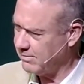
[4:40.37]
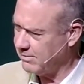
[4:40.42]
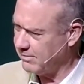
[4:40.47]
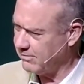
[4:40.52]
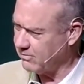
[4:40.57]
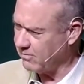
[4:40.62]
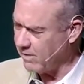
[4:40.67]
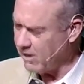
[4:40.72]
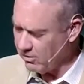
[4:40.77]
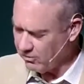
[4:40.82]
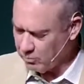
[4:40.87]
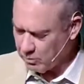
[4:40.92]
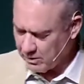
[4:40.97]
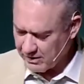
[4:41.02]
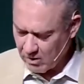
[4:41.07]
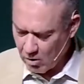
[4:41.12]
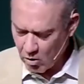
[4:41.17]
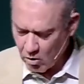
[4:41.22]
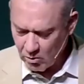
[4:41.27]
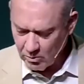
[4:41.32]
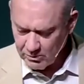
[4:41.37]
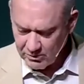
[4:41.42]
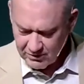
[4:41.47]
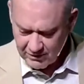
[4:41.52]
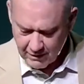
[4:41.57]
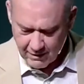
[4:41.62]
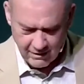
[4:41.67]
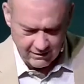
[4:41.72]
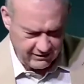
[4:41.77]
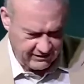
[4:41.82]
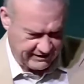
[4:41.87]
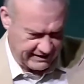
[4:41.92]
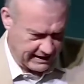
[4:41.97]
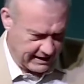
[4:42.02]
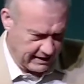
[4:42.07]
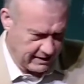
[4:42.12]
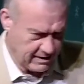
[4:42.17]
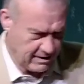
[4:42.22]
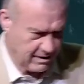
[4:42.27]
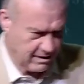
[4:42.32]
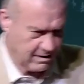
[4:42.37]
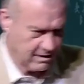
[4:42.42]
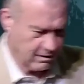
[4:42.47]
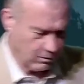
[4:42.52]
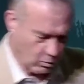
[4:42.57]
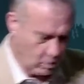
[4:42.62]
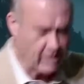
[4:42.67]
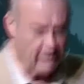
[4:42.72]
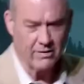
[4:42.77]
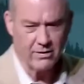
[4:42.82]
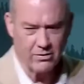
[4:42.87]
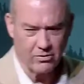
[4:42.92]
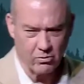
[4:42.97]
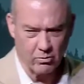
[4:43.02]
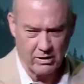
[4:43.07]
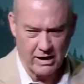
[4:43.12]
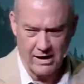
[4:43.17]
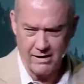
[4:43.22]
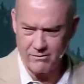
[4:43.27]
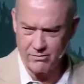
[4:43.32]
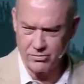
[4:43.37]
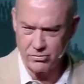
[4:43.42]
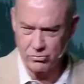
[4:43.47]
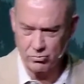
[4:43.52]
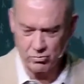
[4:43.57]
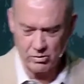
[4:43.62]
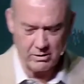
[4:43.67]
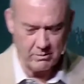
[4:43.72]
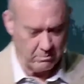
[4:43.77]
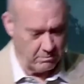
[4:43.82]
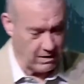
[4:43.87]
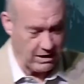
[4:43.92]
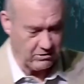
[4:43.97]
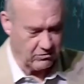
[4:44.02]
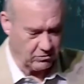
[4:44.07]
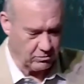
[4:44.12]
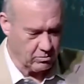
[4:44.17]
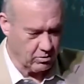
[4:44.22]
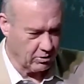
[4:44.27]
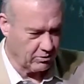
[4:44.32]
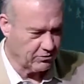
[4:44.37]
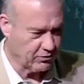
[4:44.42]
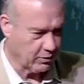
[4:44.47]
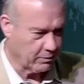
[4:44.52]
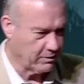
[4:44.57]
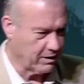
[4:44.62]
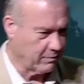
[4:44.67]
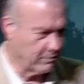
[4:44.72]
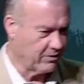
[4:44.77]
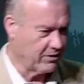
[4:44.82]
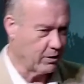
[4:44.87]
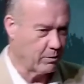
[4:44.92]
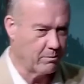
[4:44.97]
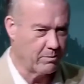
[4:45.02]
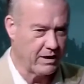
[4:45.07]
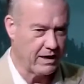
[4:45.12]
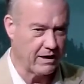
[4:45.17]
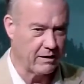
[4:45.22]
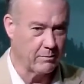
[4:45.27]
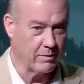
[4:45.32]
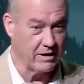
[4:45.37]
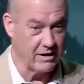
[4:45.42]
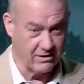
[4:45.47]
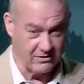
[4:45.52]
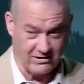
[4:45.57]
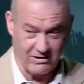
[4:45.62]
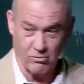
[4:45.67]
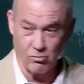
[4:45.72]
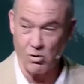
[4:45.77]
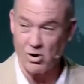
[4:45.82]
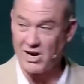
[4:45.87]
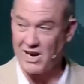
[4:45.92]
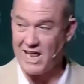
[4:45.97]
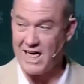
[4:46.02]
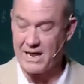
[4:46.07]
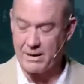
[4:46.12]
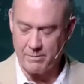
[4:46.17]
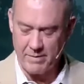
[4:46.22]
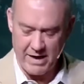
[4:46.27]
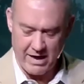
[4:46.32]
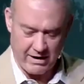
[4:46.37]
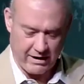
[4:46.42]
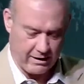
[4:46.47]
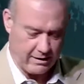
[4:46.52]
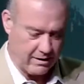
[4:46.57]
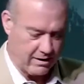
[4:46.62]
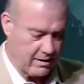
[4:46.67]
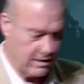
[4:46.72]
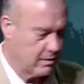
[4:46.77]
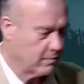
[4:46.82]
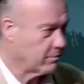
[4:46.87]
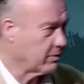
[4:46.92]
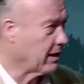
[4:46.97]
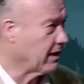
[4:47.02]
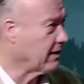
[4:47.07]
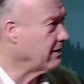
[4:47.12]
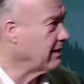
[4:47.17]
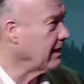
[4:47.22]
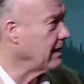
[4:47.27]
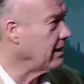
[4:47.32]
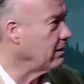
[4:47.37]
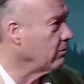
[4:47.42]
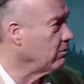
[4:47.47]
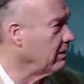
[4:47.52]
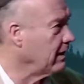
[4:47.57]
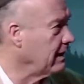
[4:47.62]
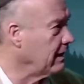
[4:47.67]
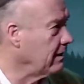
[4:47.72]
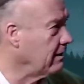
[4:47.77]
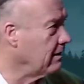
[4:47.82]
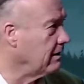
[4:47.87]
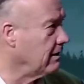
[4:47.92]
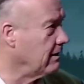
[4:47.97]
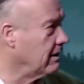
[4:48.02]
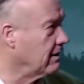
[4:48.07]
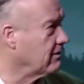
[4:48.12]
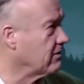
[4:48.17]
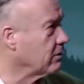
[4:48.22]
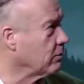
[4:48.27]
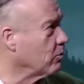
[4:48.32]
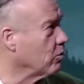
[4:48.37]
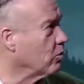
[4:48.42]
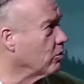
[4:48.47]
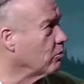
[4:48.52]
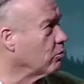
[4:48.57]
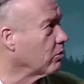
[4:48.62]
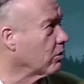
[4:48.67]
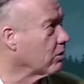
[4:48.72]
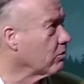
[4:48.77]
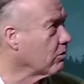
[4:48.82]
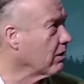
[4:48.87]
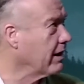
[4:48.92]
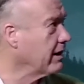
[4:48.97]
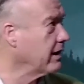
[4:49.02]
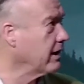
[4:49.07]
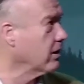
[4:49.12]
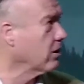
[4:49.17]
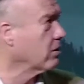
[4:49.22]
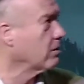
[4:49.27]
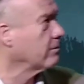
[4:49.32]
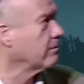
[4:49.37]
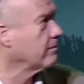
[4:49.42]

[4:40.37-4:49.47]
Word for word: So here's what Holmes said. One of the three, I have three major quotes from him, and they're big because he wrote a lot about it. But I think he, he did some good work right here.